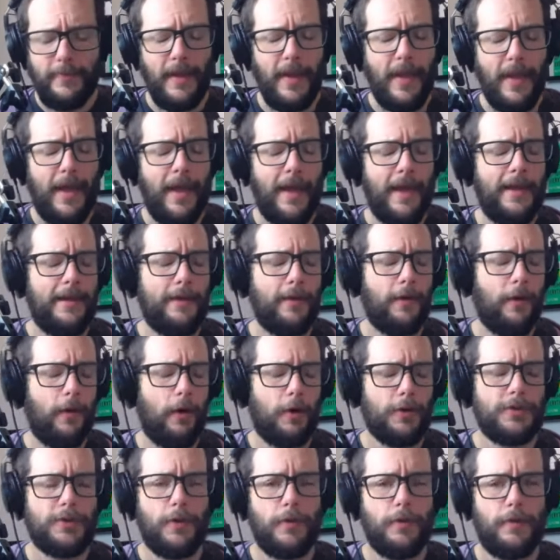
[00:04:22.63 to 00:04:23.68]
And
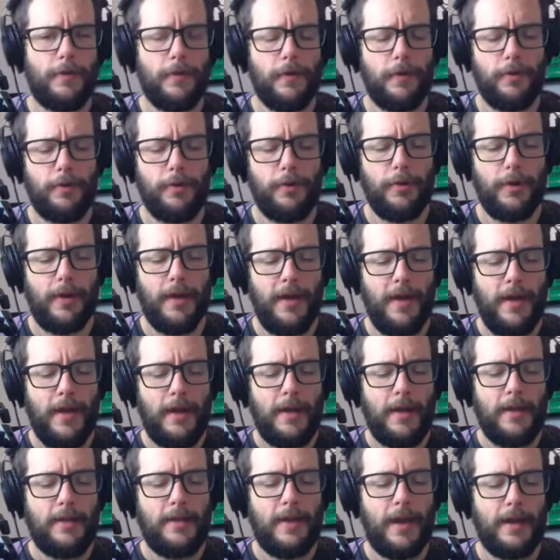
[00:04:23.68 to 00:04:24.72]
also further,
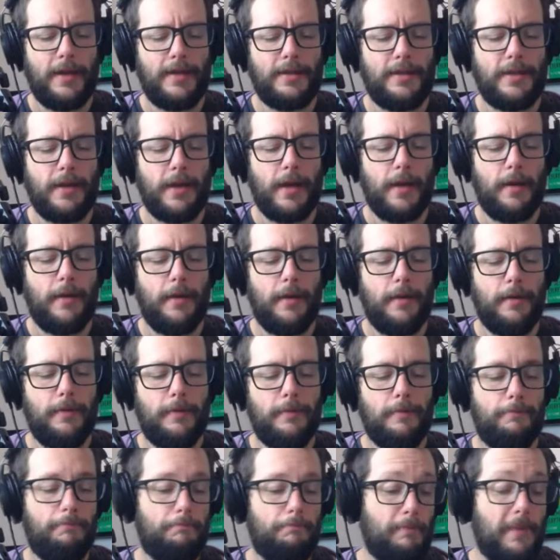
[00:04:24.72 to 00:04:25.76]
that
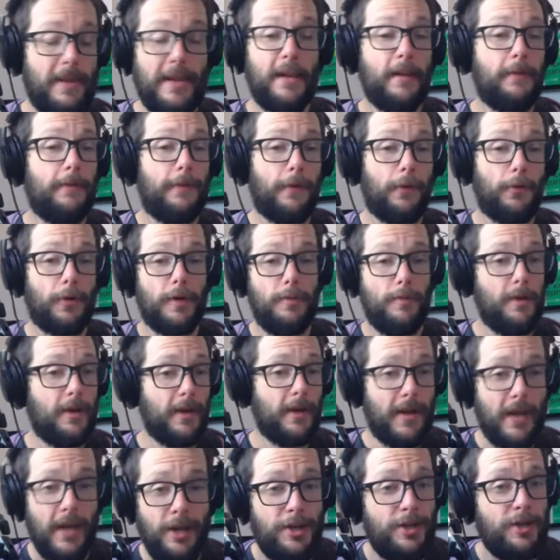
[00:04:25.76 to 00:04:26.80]
meaningful
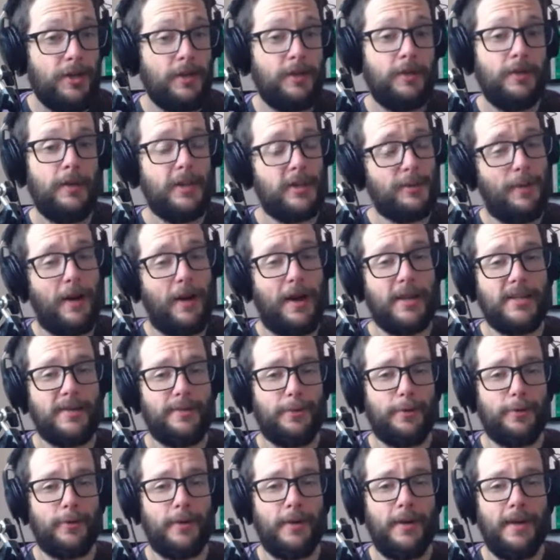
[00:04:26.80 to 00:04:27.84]
communication is
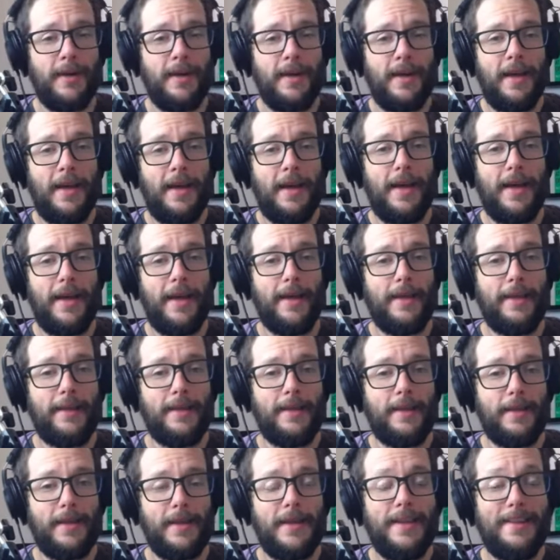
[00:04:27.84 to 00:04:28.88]
possible.
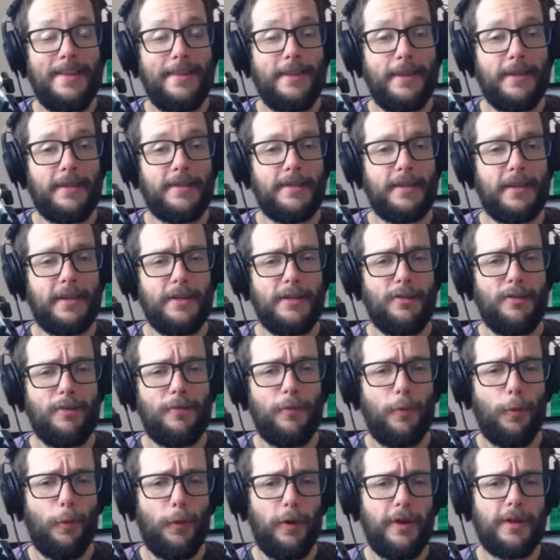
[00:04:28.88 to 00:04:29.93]
And he thinks that to
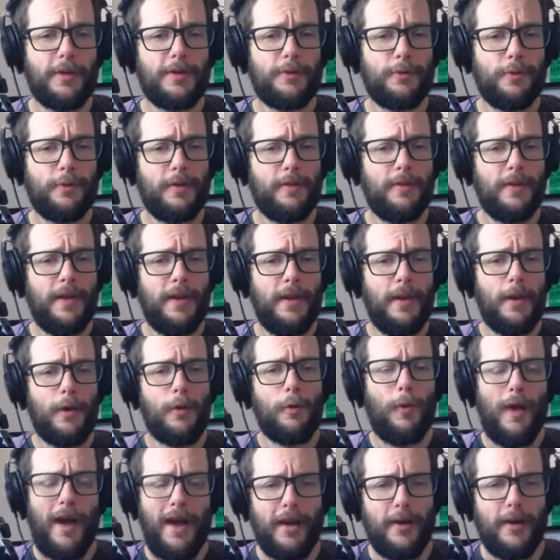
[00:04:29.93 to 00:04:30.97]
avoid a sort of
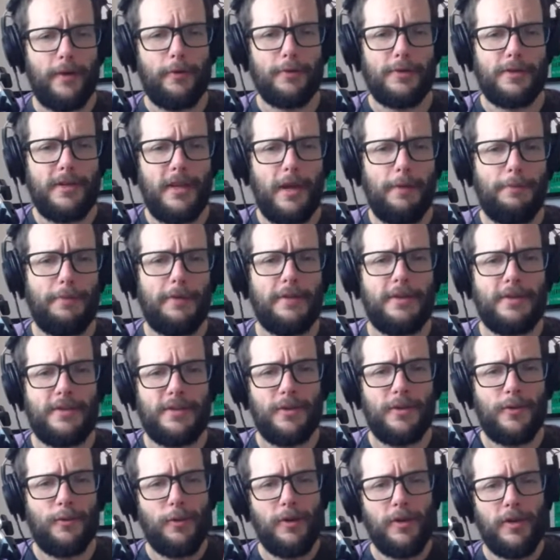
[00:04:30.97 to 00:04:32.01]
radical
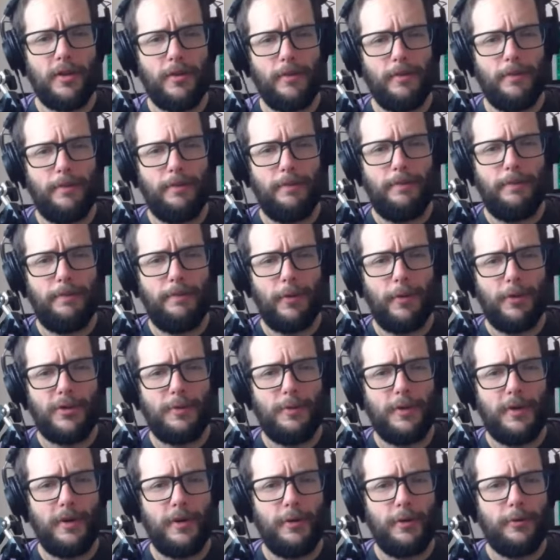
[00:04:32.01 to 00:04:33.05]
skepticism where the most
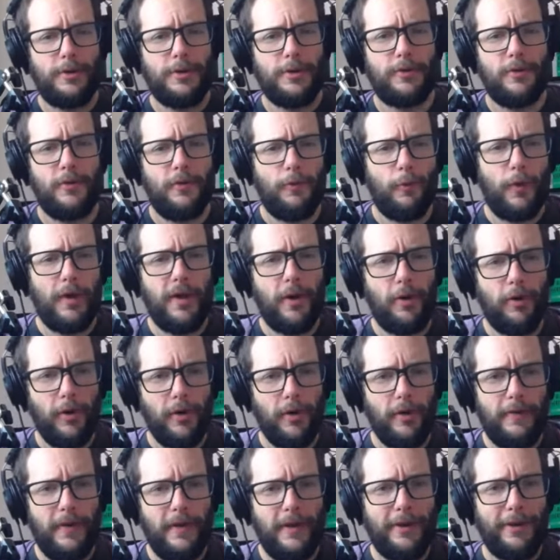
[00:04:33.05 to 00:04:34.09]
we can do is just sort of wiggle
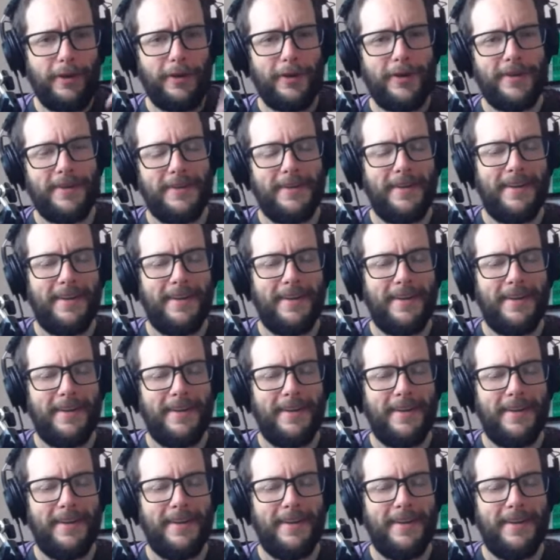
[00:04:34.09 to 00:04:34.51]
our finger,